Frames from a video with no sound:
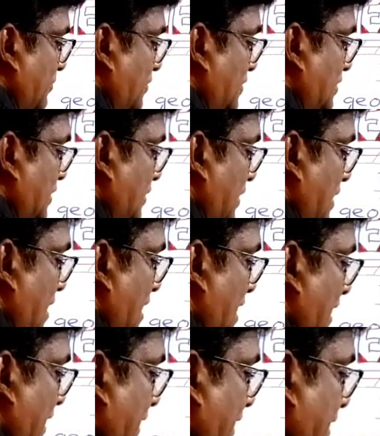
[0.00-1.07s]
position
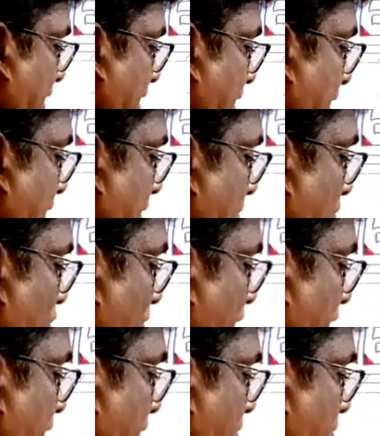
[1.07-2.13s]
and again
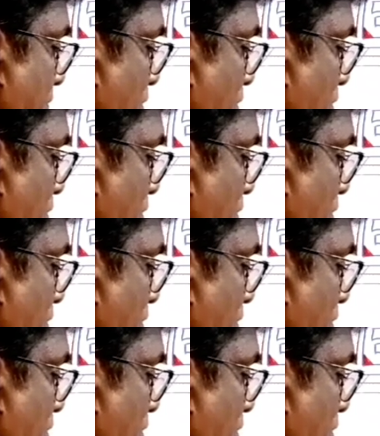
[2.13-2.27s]
moving